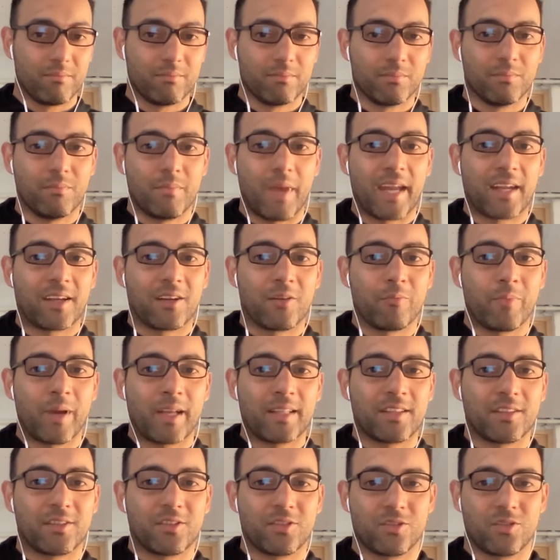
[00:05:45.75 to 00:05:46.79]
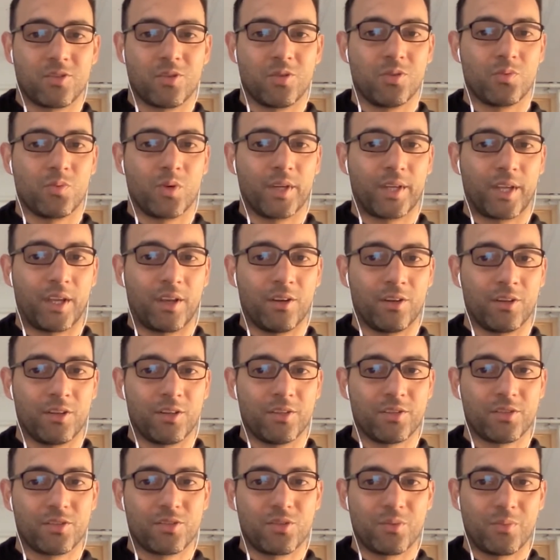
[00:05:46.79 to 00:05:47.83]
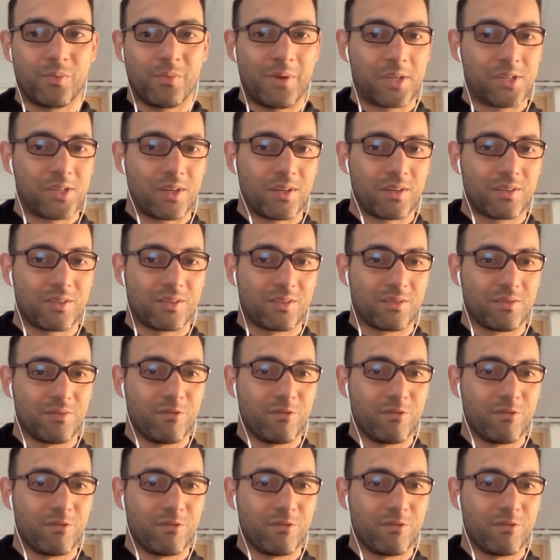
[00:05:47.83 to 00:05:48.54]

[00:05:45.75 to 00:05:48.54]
main competitors who's working on a Supermetrics